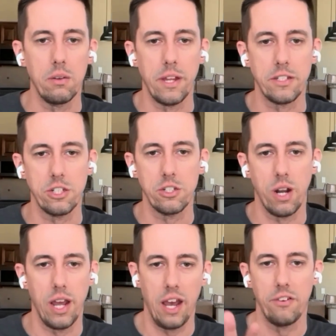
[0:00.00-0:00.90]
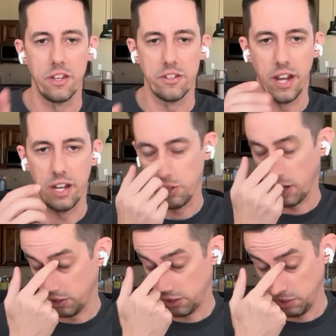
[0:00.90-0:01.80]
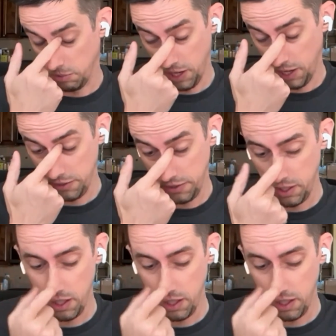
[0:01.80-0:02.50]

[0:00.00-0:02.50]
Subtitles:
That's just what I have on the site when I looked it up last.